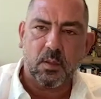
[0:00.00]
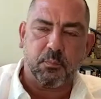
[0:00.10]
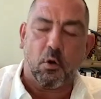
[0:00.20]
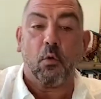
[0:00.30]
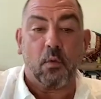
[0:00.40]

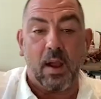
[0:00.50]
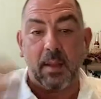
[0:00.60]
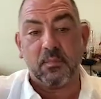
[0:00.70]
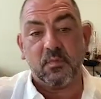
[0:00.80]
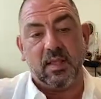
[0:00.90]

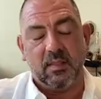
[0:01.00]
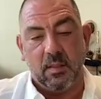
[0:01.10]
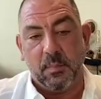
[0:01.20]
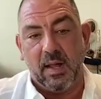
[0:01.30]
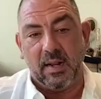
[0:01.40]
programs in the
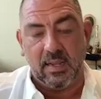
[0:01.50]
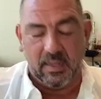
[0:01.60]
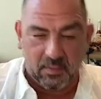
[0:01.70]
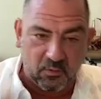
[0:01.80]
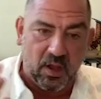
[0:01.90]
body,
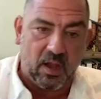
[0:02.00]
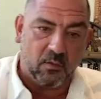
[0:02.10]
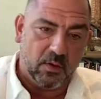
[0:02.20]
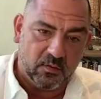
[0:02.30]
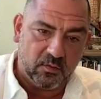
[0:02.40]
in the
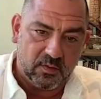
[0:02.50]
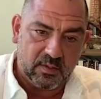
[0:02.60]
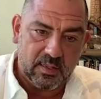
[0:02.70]
chakras.